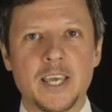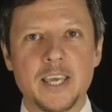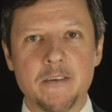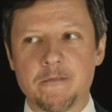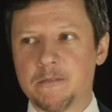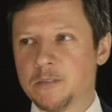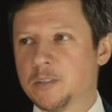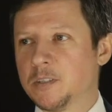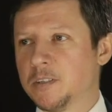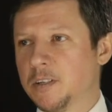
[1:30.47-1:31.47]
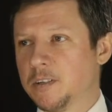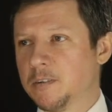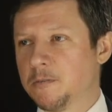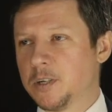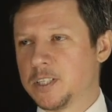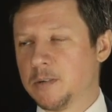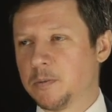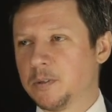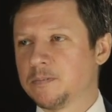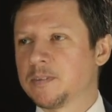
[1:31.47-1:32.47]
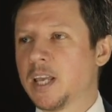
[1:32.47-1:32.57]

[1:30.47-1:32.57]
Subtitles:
If, for example,